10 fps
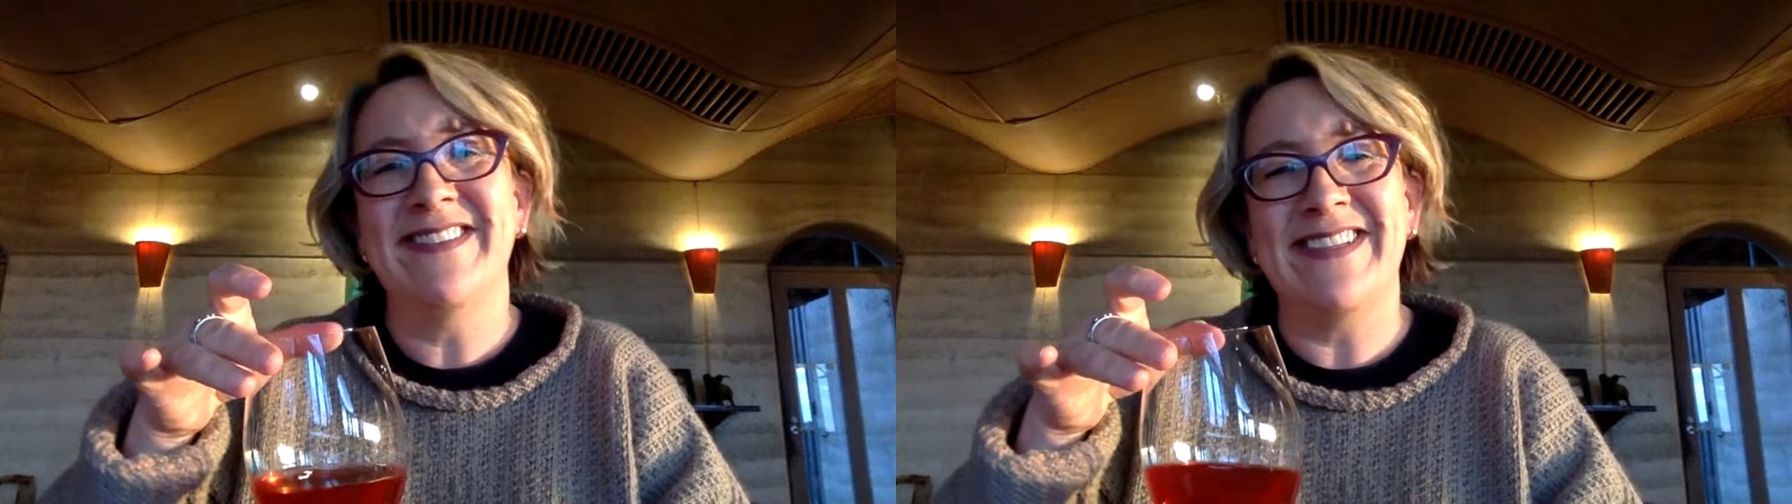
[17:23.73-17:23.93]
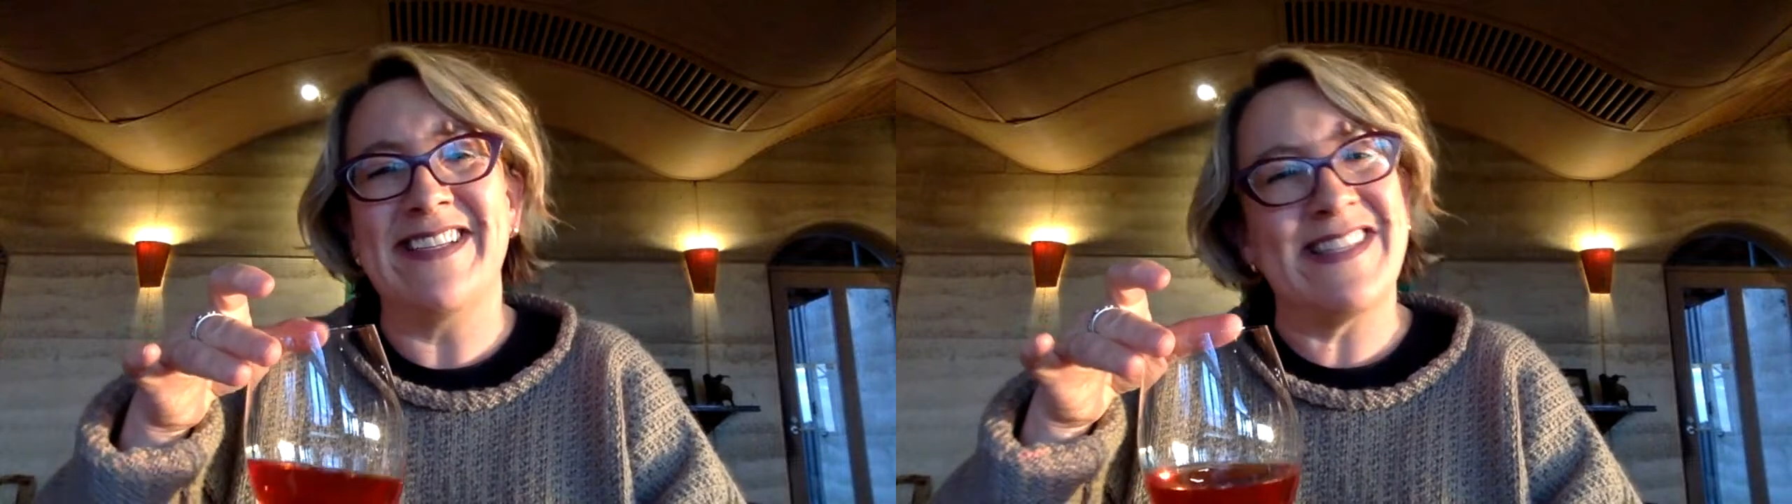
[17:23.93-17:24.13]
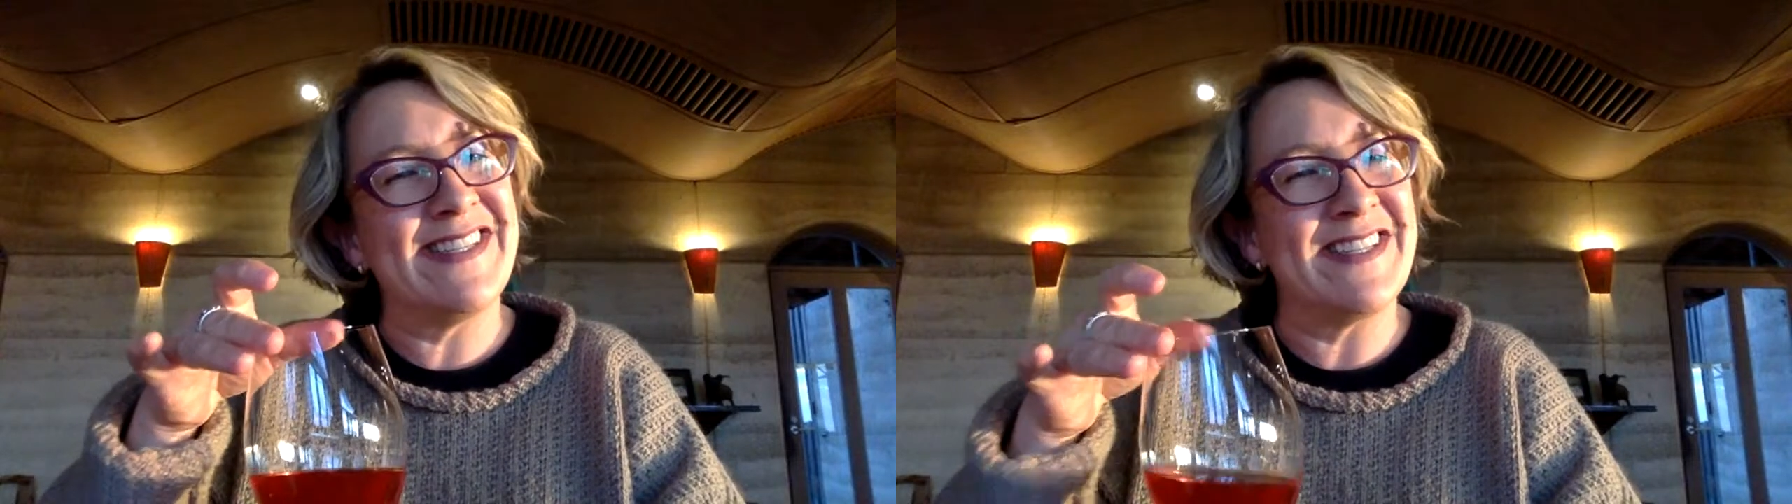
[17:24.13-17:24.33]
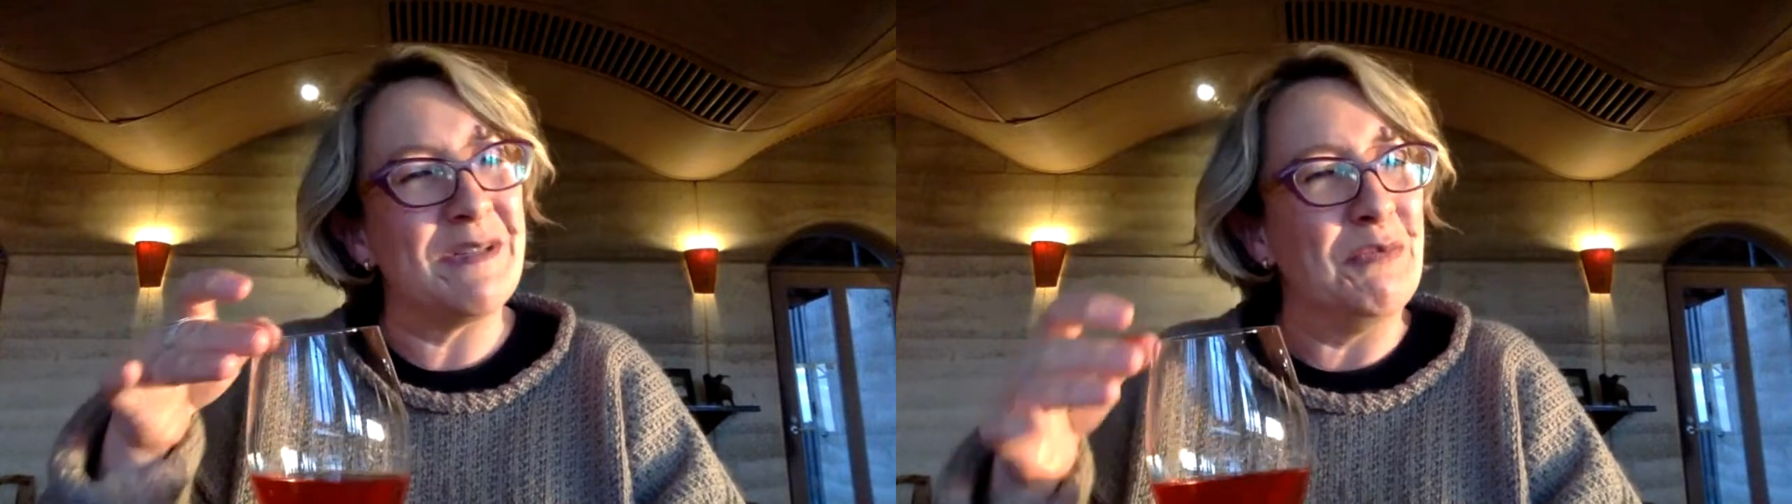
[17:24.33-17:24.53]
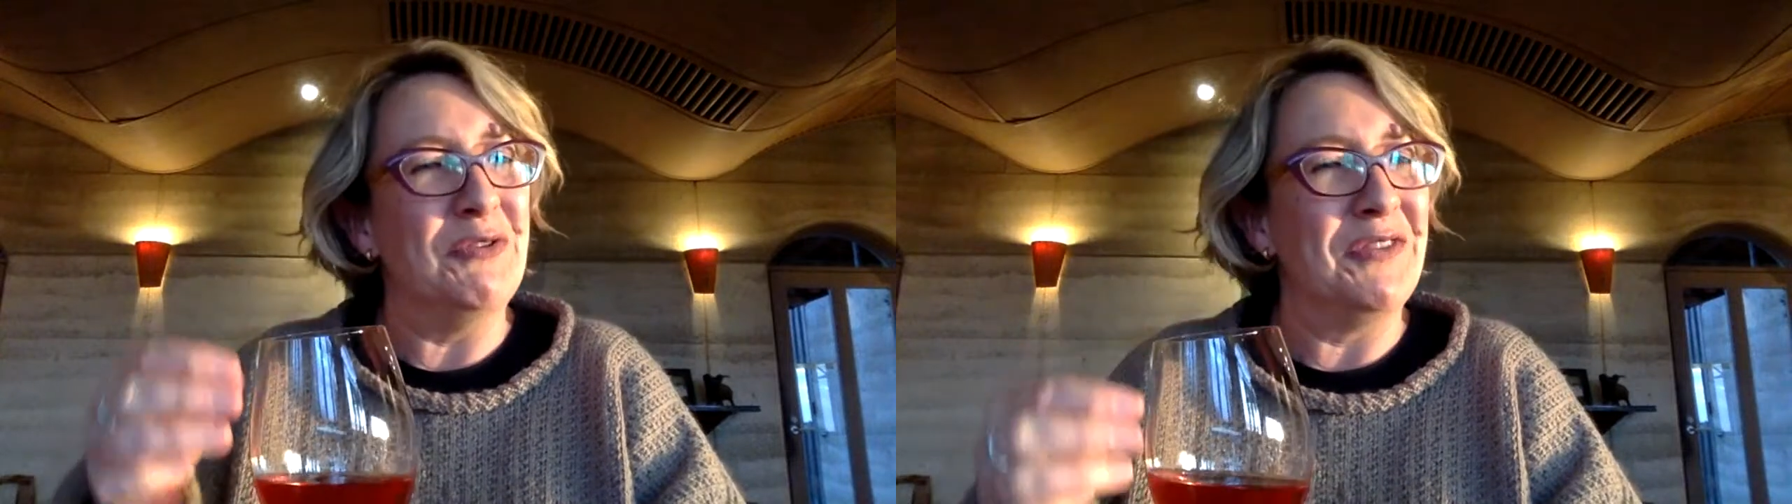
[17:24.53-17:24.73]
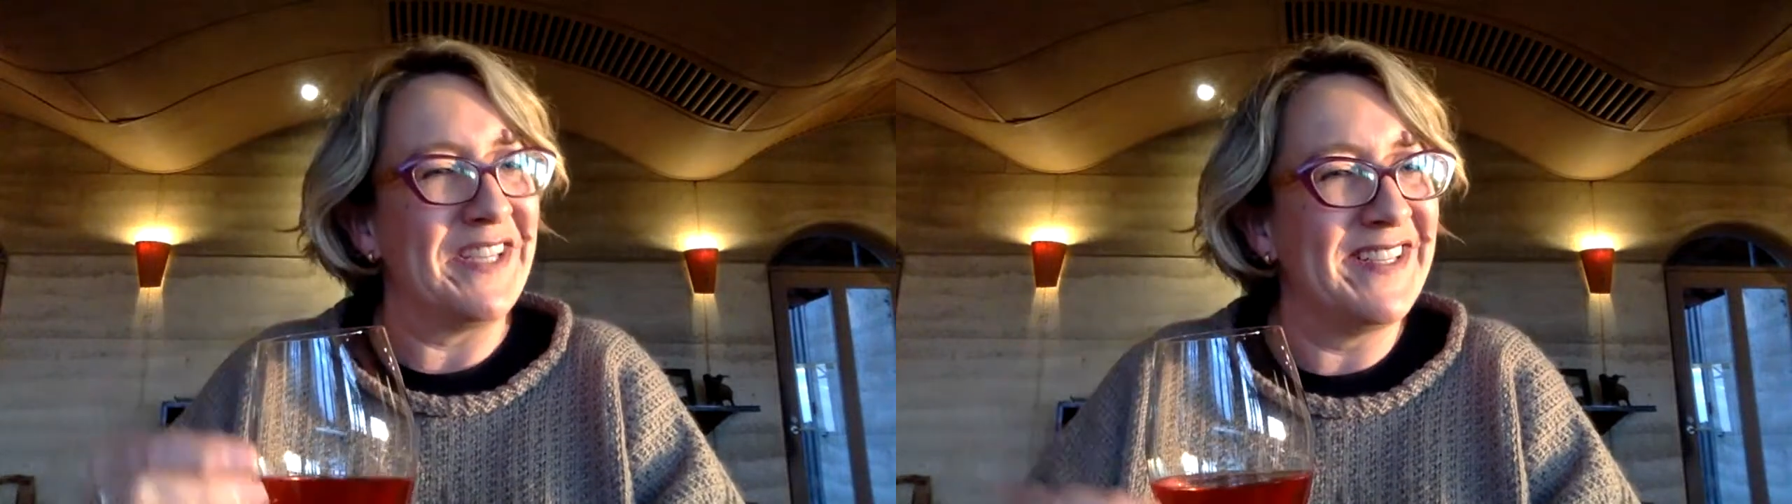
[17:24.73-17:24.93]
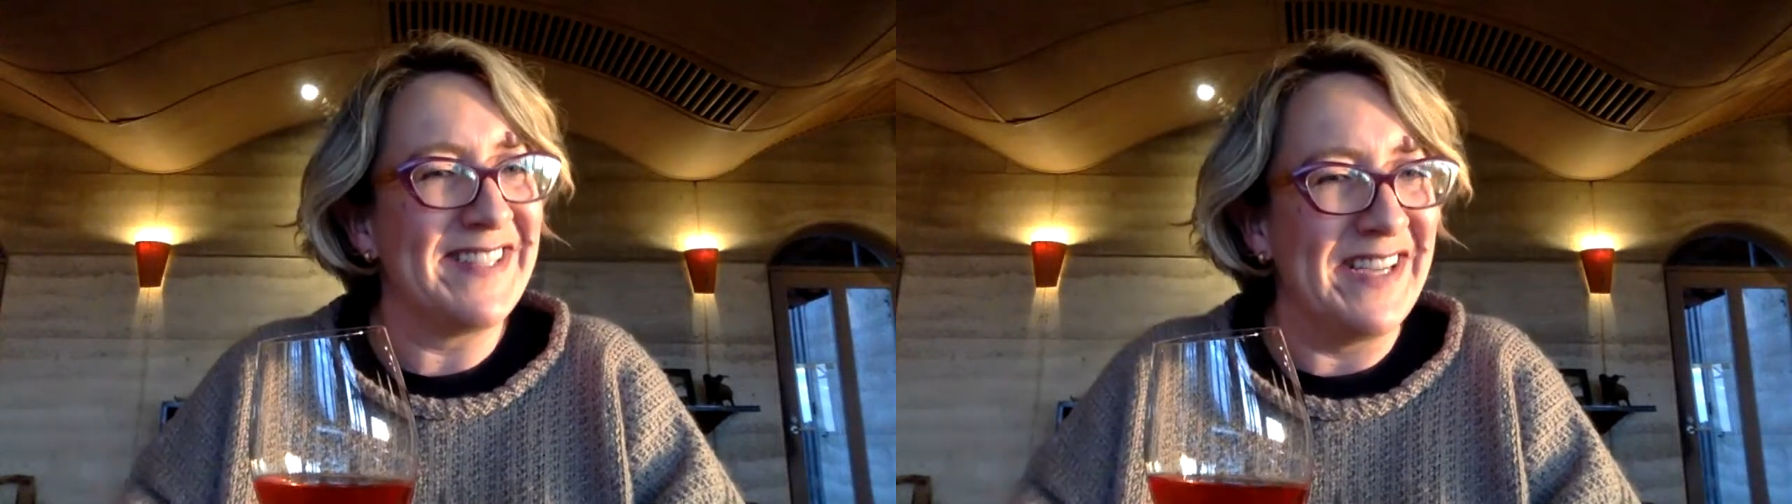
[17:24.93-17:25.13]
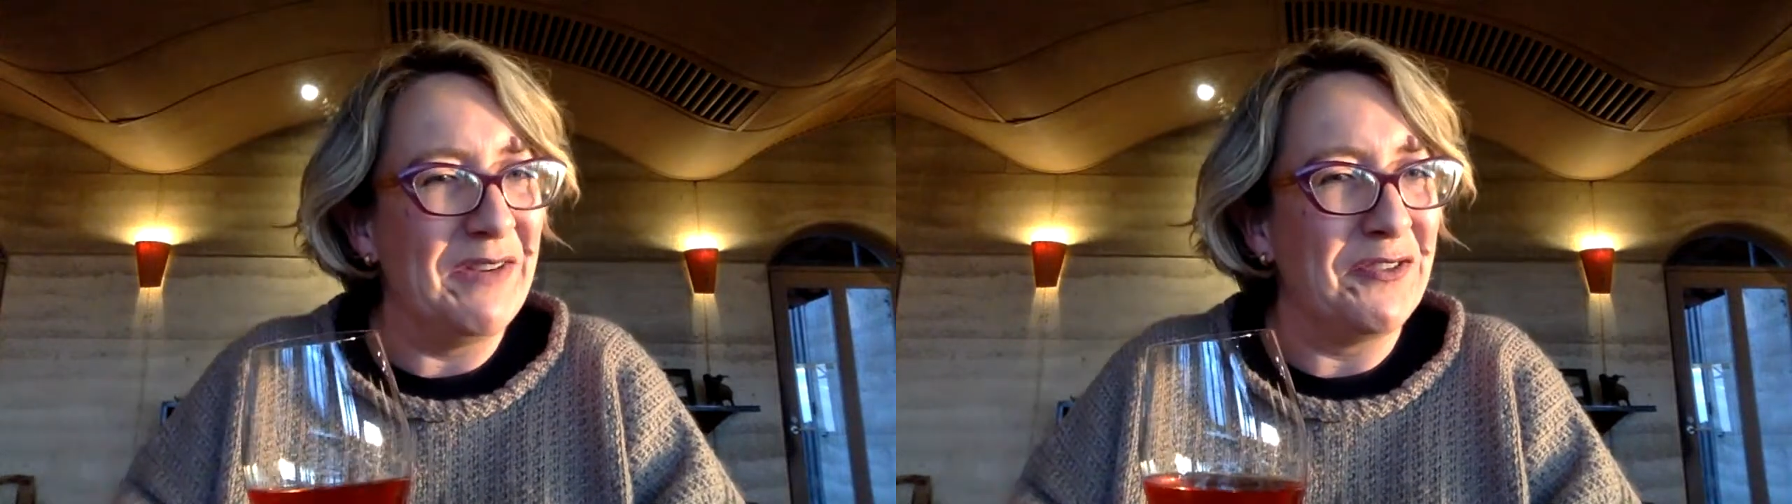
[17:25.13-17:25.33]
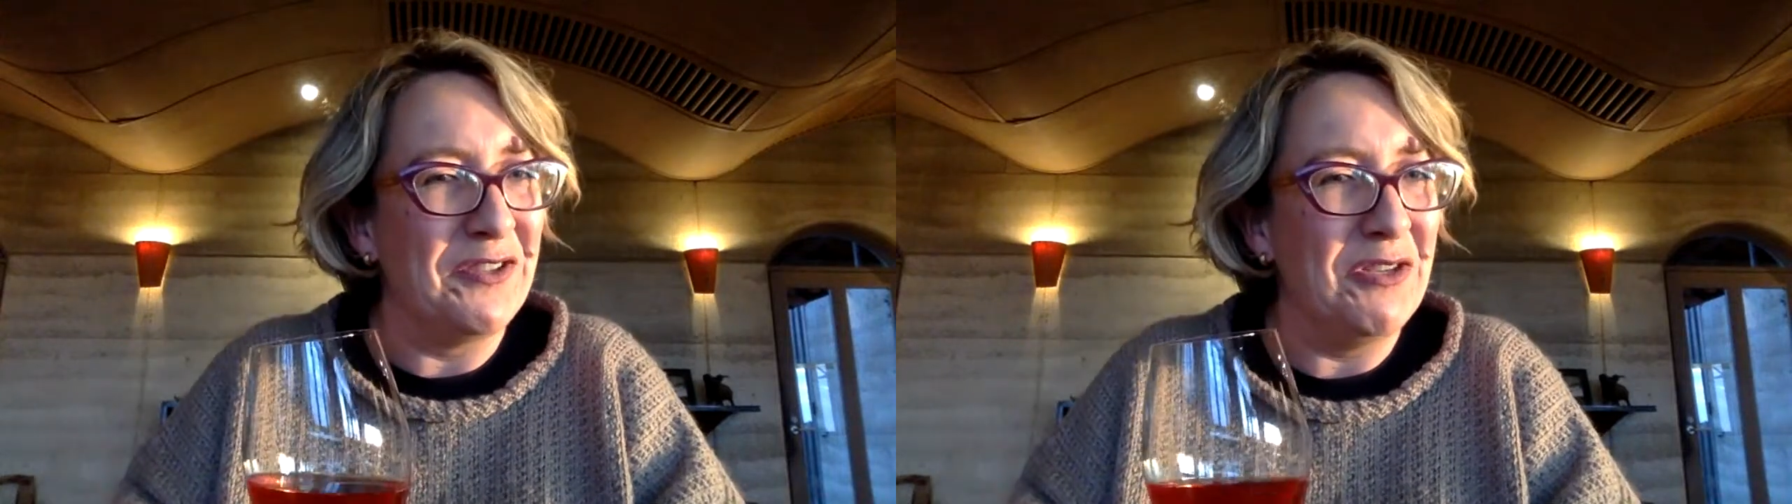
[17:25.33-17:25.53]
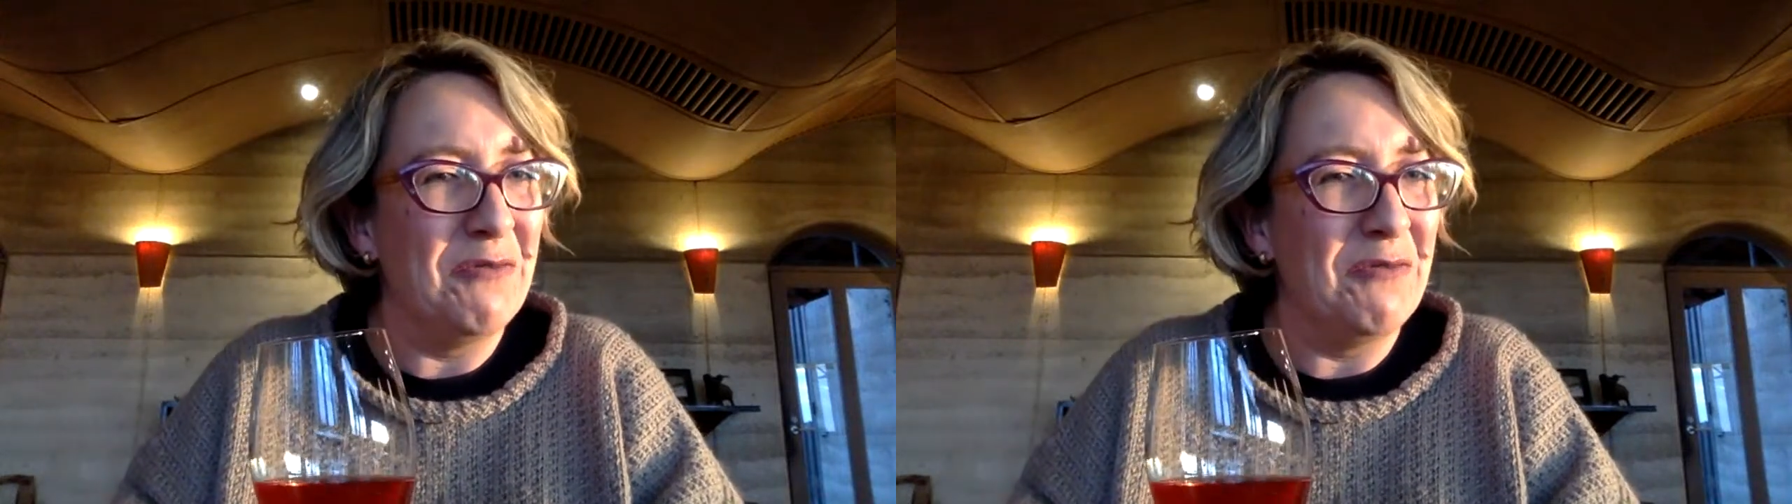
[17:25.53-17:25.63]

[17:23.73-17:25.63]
that's just Moorooduc Estate for you.